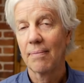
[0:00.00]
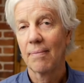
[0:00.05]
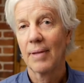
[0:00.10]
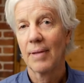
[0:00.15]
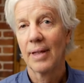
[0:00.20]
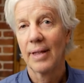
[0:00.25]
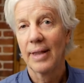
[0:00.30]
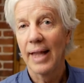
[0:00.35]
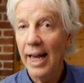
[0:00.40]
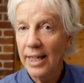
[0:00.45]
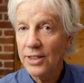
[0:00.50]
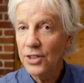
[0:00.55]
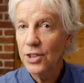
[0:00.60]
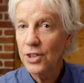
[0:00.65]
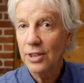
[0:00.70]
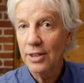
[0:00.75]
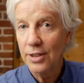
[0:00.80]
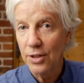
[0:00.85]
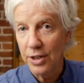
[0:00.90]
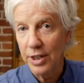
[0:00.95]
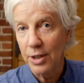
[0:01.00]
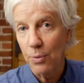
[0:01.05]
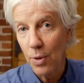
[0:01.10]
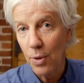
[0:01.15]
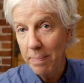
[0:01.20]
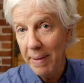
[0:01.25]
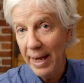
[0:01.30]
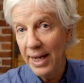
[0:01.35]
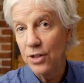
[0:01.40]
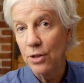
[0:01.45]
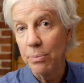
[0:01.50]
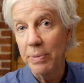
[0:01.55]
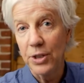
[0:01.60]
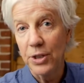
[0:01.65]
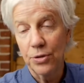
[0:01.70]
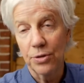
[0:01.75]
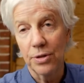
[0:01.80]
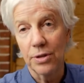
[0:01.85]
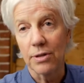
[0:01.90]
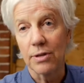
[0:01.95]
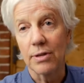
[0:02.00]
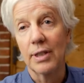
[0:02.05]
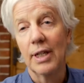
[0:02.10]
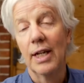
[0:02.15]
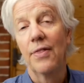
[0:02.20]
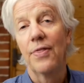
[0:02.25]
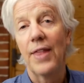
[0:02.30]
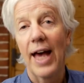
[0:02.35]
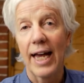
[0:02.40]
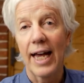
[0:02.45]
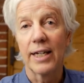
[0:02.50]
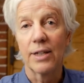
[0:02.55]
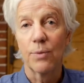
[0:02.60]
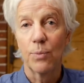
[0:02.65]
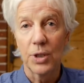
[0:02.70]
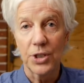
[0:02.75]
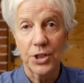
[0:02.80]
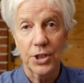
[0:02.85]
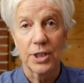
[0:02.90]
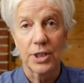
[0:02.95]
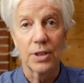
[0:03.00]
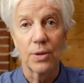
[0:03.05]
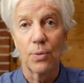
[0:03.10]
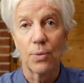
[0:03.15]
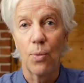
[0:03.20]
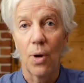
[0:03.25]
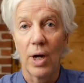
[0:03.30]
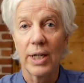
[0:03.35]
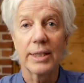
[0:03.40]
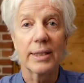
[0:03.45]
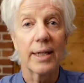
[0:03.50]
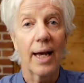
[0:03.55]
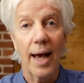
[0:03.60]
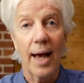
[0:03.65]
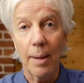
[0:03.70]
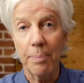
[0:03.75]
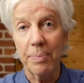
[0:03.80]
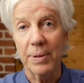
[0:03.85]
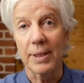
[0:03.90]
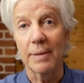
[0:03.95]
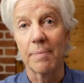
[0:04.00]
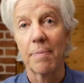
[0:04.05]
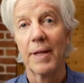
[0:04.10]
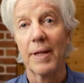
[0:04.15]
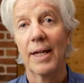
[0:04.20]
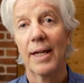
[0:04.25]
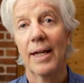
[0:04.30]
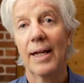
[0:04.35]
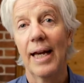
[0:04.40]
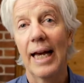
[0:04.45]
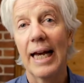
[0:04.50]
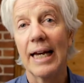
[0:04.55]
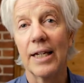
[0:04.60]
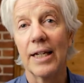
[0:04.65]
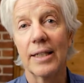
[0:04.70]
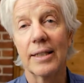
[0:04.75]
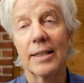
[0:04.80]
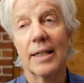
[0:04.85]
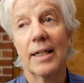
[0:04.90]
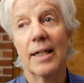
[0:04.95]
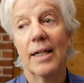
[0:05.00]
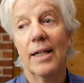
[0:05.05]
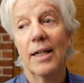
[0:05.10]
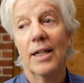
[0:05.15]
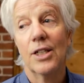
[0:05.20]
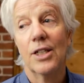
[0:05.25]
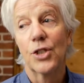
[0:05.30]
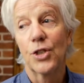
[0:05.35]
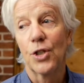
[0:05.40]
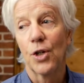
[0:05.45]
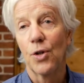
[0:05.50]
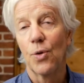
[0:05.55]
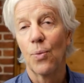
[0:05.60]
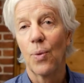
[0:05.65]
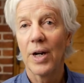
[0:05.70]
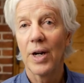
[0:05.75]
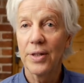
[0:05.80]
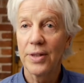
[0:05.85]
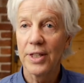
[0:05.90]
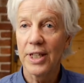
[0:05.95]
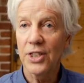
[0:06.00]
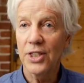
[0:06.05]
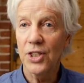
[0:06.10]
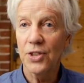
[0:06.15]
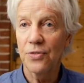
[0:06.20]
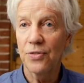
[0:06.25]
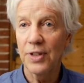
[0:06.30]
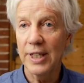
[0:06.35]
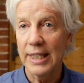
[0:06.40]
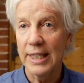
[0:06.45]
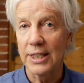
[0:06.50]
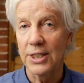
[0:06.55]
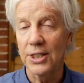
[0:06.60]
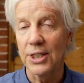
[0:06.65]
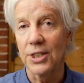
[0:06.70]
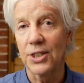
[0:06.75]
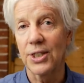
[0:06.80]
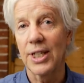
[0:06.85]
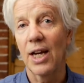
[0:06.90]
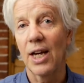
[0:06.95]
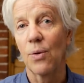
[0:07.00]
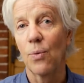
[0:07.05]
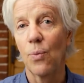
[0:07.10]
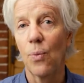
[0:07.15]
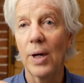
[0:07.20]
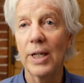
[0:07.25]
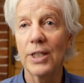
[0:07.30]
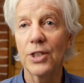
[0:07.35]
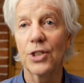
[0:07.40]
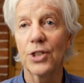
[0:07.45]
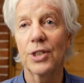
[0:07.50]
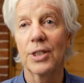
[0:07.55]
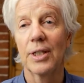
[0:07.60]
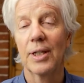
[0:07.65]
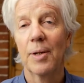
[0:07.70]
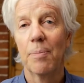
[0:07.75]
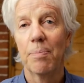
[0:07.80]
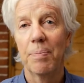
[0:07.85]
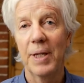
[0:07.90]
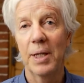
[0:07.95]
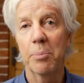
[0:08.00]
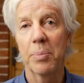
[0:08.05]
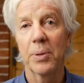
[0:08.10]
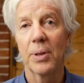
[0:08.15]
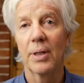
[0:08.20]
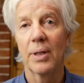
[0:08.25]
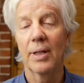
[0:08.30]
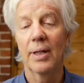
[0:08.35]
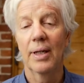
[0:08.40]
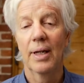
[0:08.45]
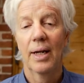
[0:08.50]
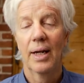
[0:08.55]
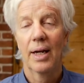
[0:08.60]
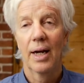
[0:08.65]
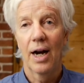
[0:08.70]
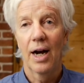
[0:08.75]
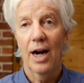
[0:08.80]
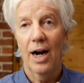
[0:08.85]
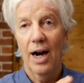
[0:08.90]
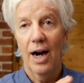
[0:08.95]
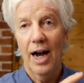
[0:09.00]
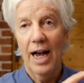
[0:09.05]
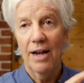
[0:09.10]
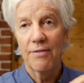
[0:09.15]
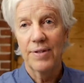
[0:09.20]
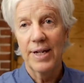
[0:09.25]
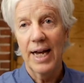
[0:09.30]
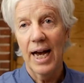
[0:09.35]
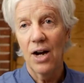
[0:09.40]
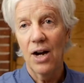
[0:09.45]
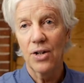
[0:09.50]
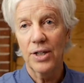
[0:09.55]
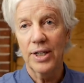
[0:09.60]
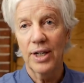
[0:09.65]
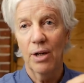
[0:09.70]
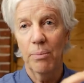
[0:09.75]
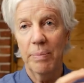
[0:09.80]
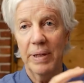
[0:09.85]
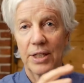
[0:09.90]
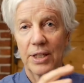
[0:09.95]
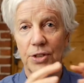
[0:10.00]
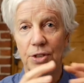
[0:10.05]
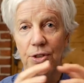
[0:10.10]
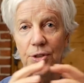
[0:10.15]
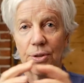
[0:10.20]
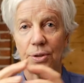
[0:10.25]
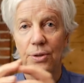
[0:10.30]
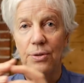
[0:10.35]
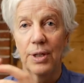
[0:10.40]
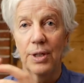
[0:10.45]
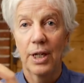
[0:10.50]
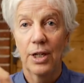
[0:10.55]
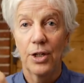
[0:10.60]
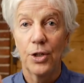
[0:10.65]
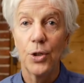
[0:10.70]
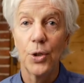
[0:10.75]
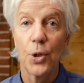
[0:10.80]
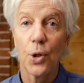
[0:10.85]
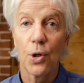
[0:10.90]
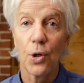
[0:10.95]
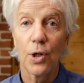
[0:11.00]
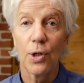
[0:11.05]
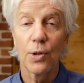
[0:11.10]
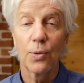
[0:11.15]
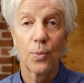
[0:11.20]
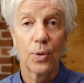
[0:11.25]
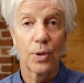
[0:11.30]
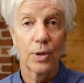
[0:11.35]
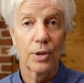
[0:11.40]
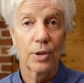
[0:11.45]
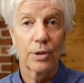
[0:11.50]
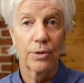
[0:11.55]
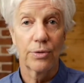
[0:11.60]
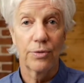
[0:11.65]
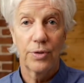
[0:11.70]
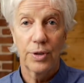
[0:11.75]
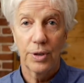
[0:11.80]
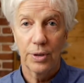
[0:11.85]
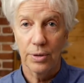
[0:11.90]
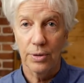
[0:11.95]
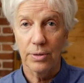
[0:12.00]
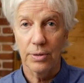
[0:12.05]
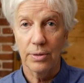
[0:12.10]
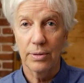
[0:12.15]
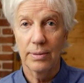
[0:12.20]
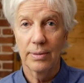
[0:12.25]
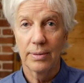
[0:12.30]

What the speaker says: That's going to remain to be true. That will still want to happen. And so where this fits is that once people have now come into your worldview,